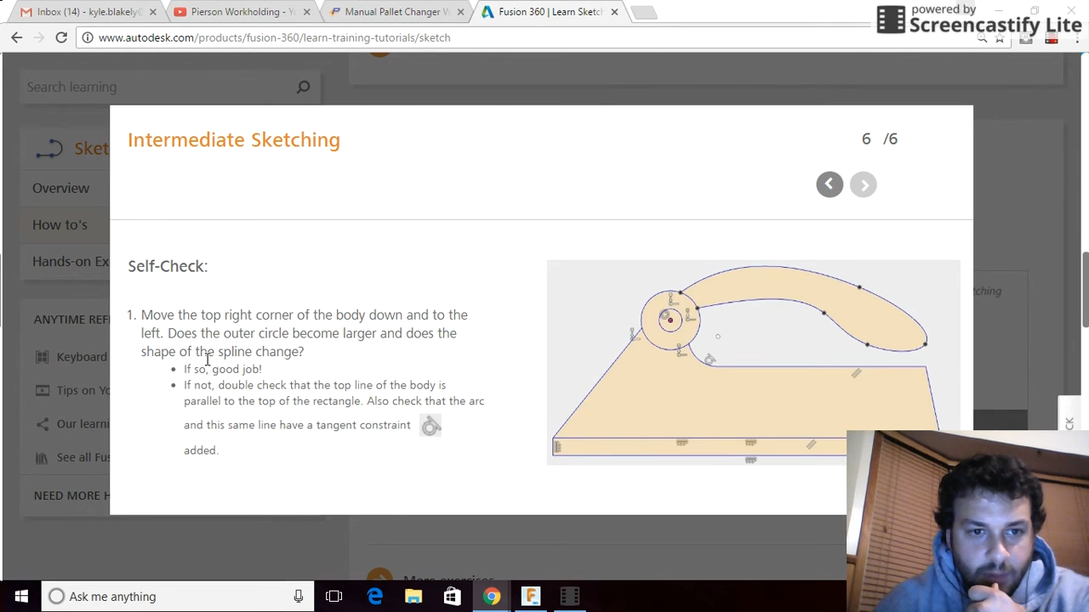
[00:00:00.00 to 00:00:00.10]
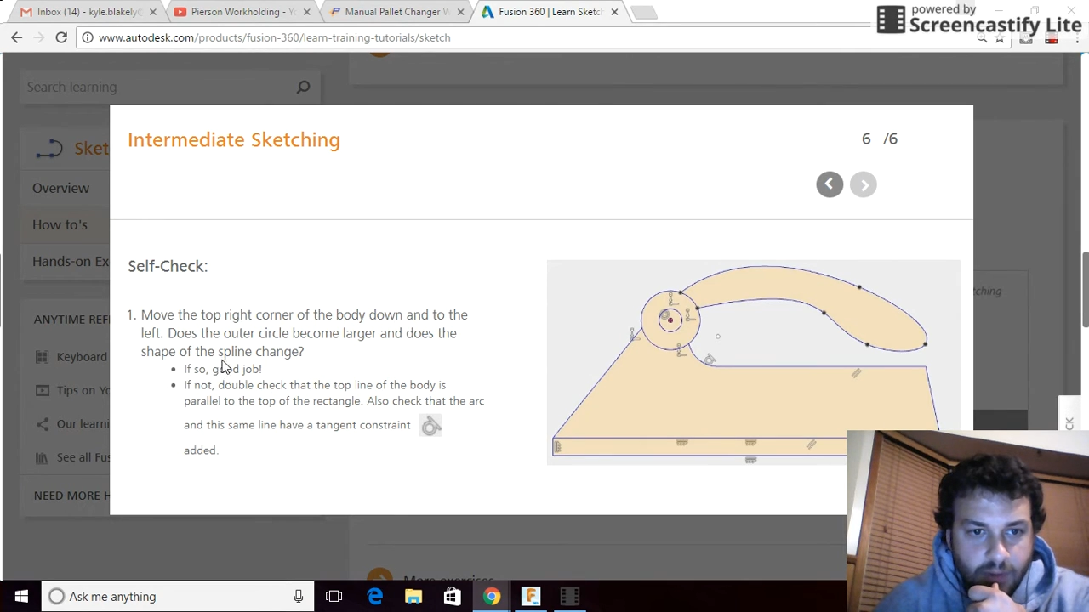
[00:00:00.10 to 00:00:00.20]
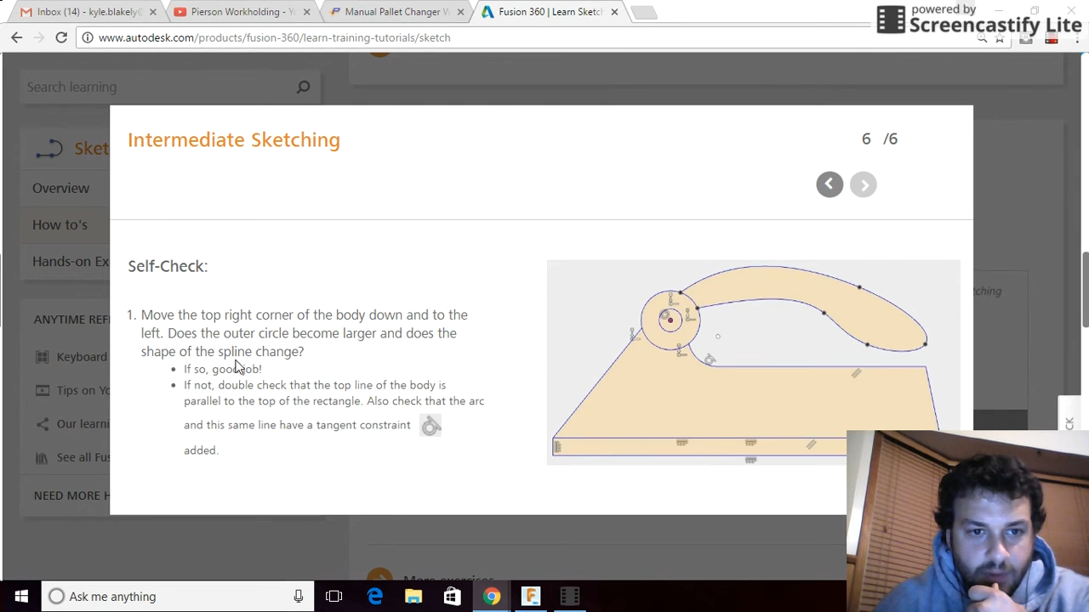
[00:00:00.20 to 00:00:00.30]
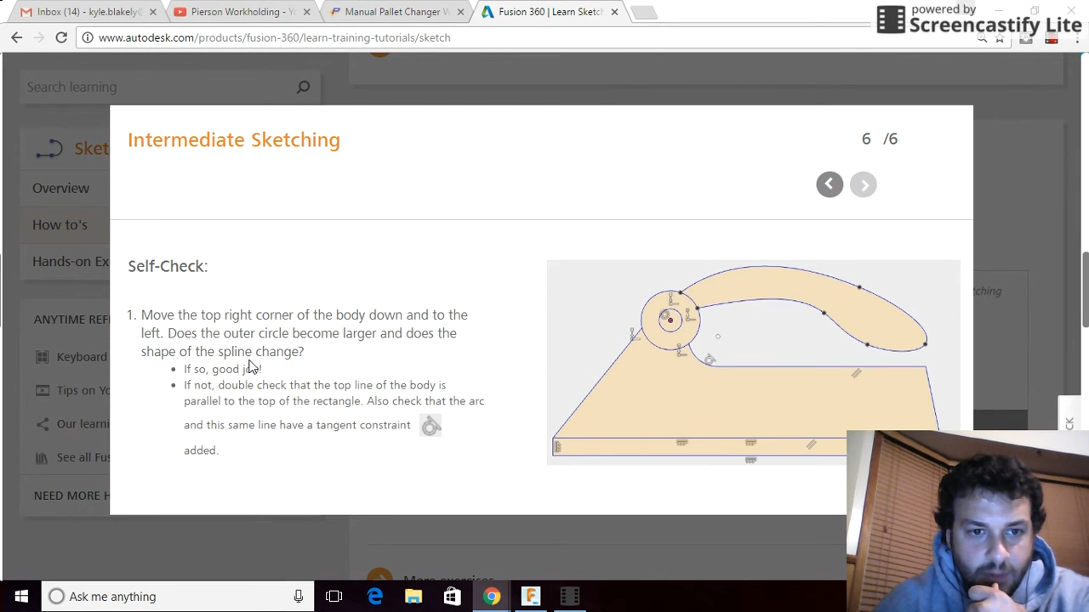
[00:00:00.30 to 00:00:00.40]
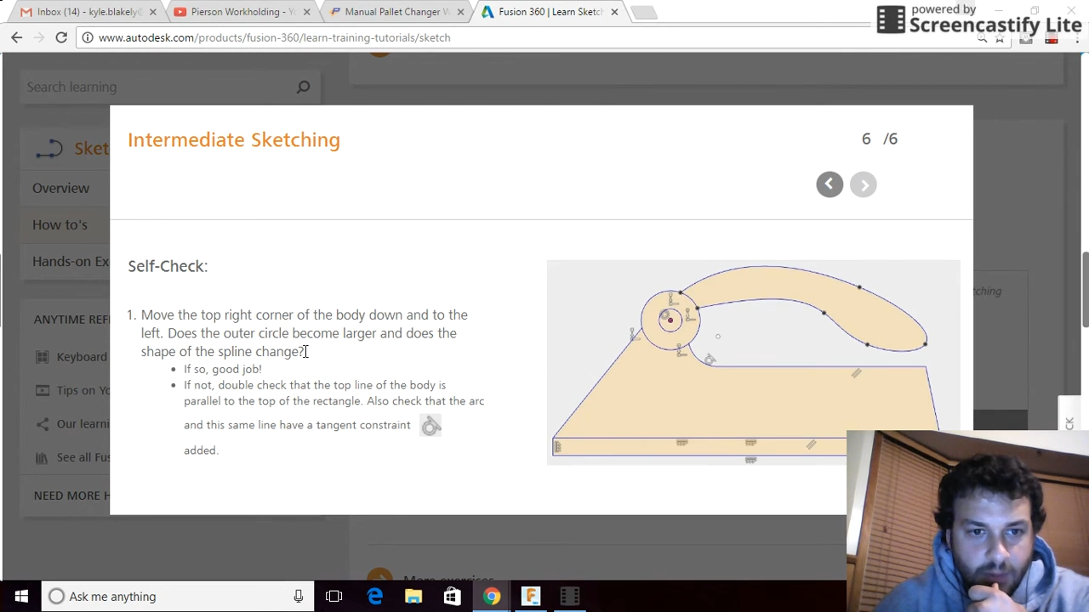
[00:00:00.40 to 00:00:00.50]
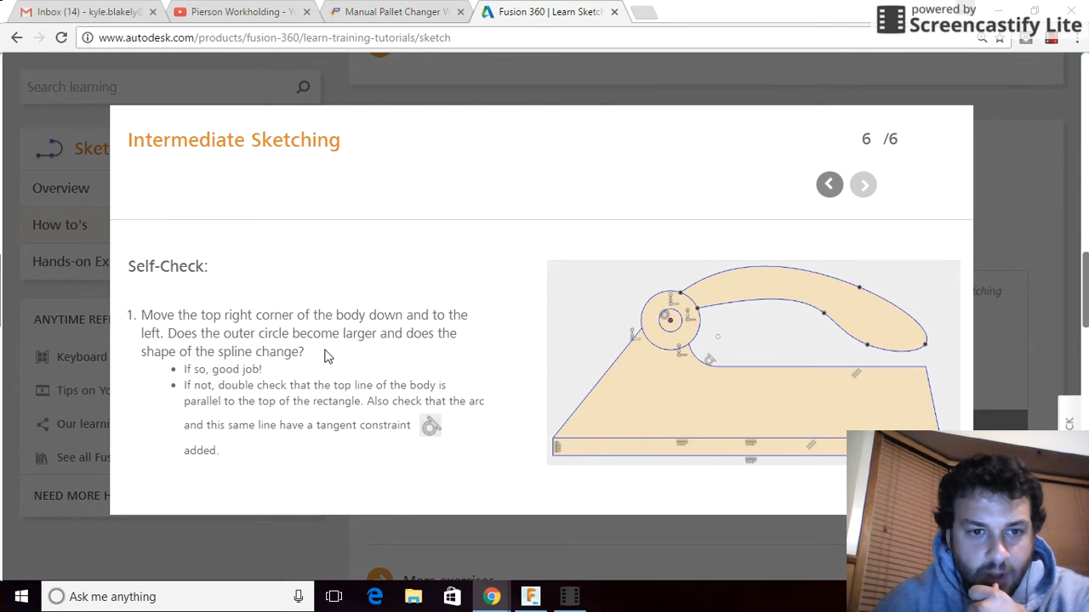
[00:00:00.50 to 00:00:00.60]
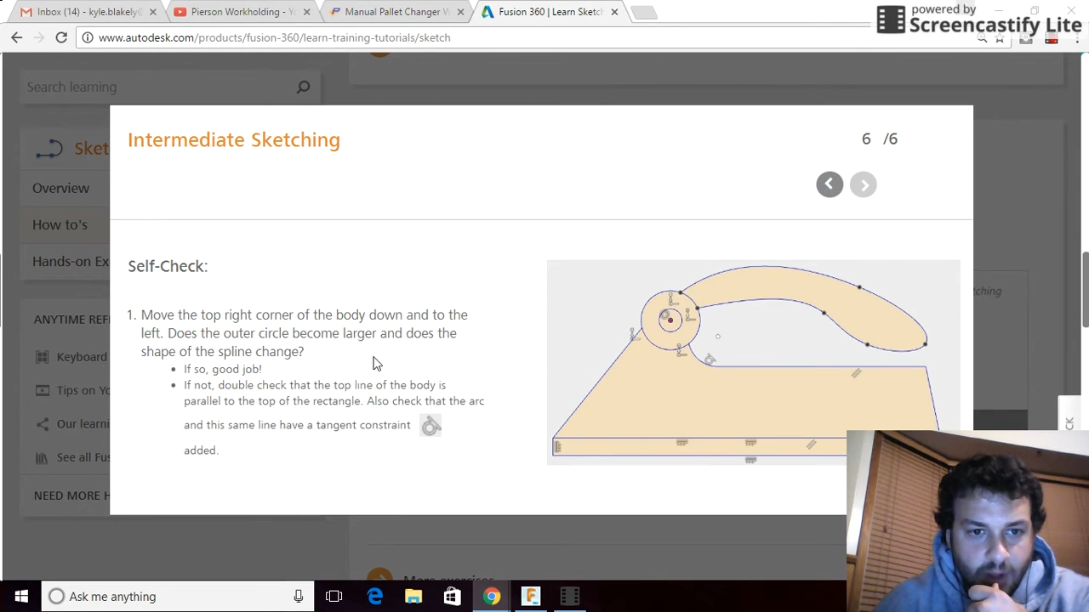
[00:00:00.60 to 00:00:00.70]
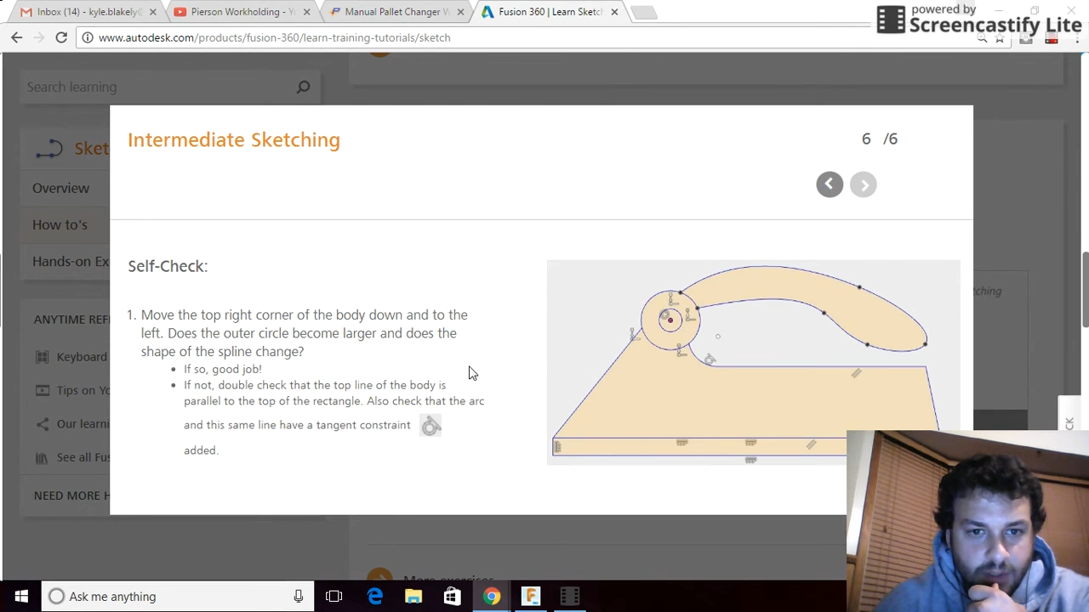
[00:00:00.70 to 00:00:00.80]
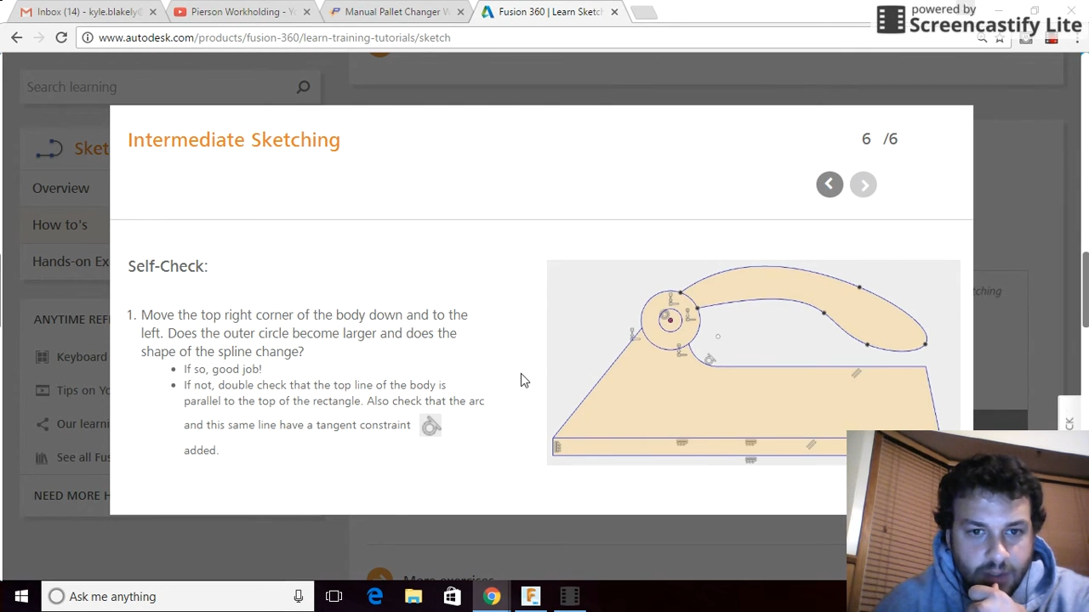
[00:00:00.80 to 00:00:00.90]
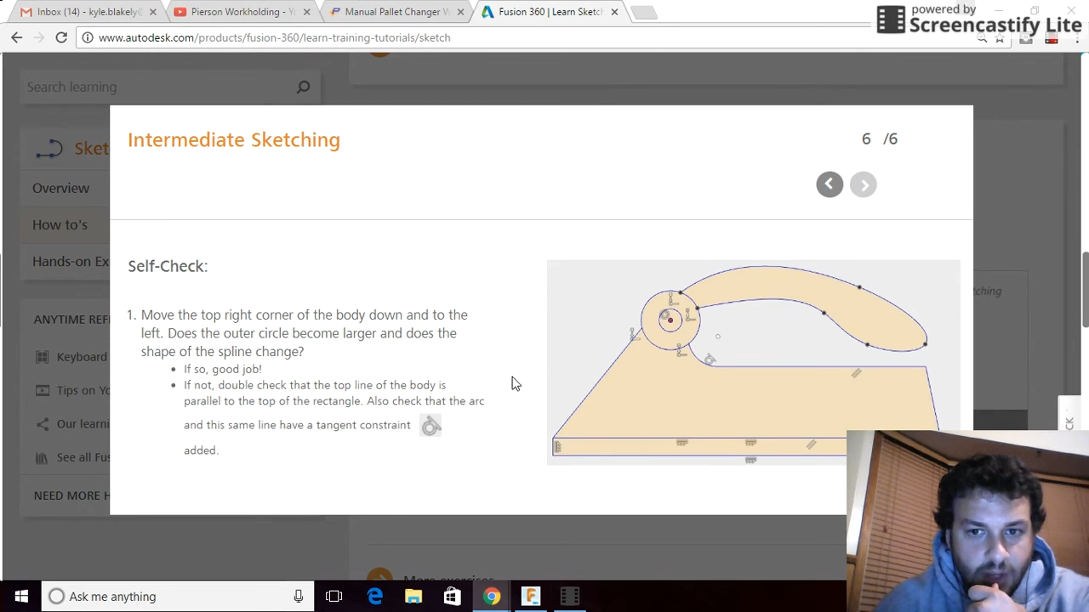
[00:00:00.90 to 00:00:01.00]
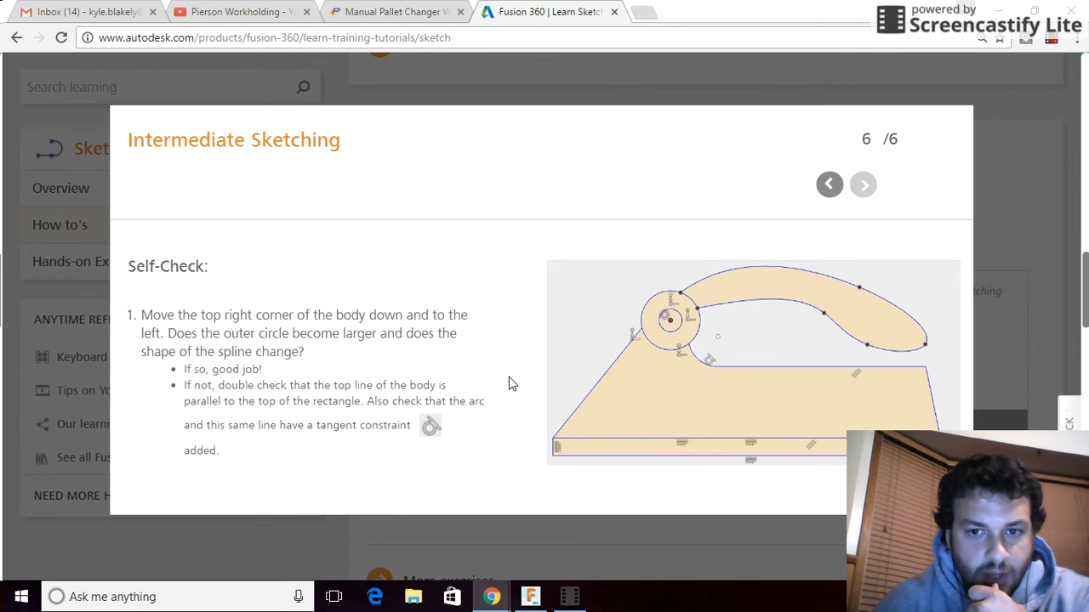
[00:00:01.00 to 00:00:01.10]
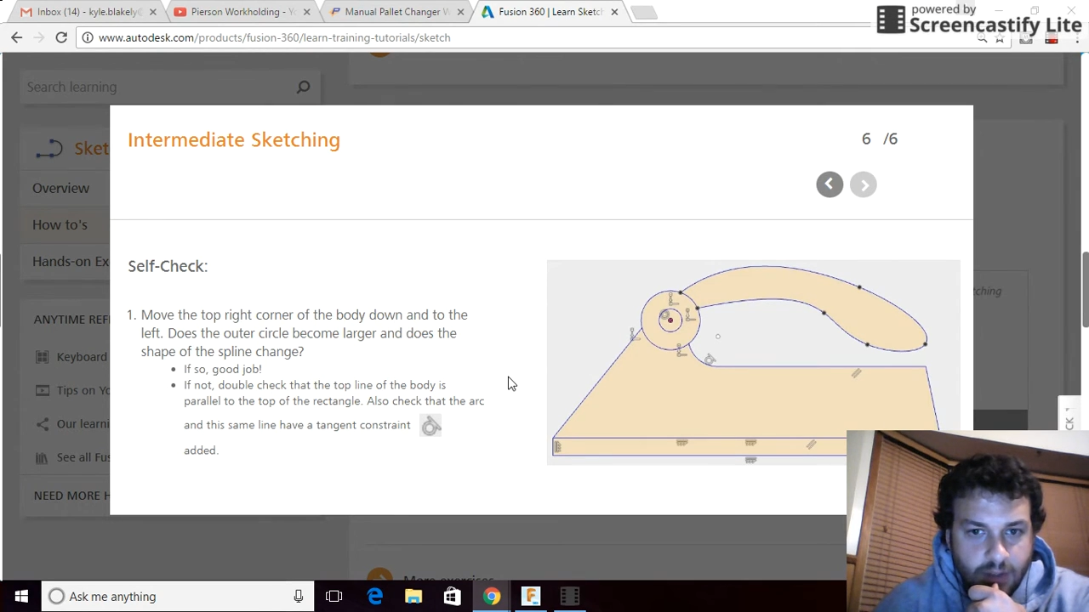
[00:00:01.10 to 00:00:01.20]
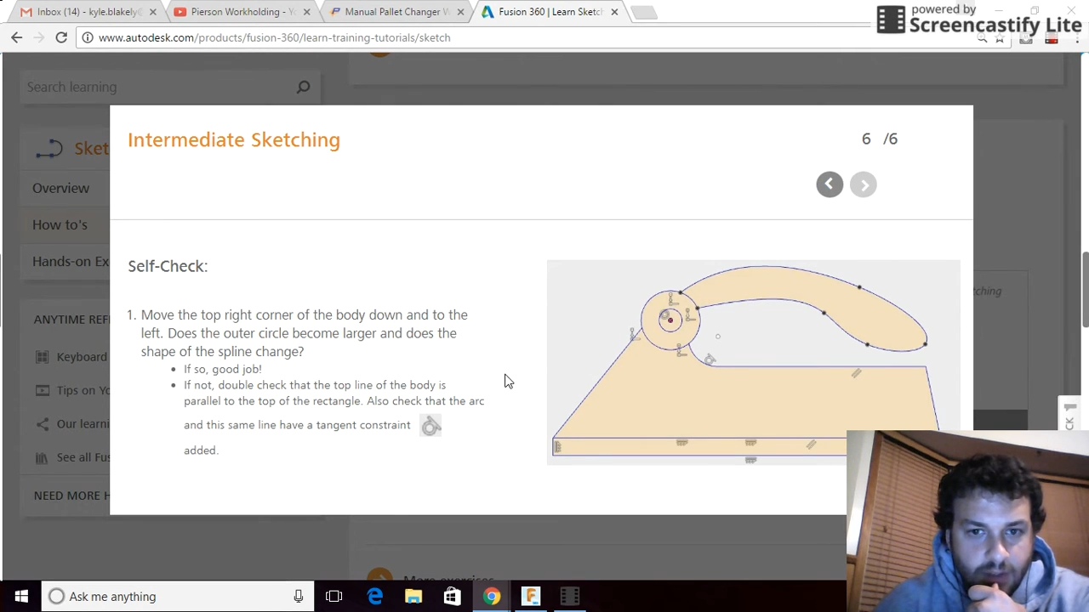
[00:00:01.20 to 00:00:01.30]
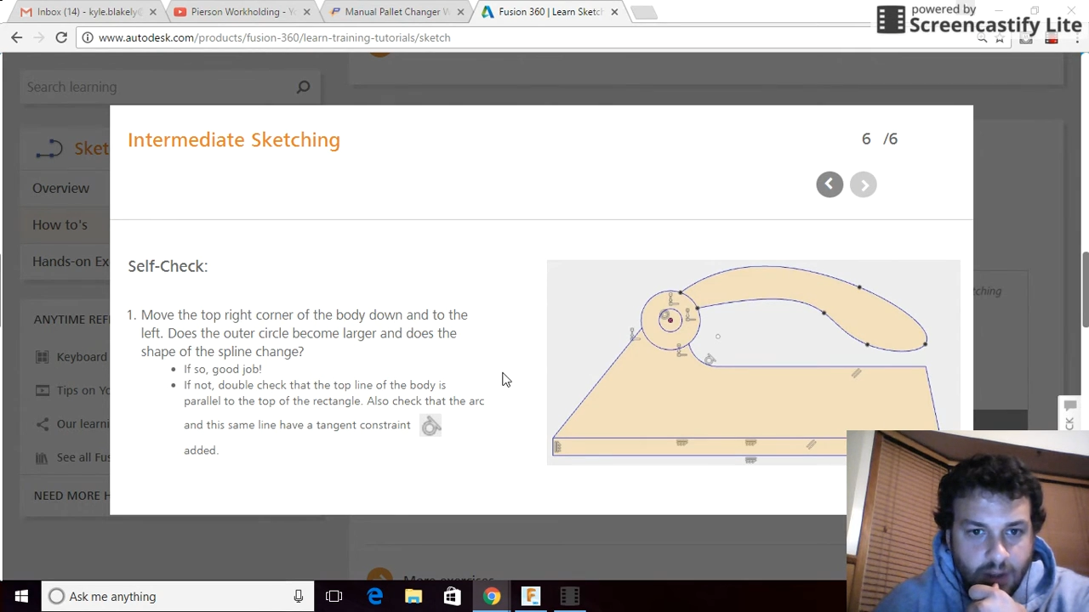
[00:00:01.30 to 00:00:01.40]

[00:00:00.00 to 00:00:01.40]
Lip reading: spline is changed.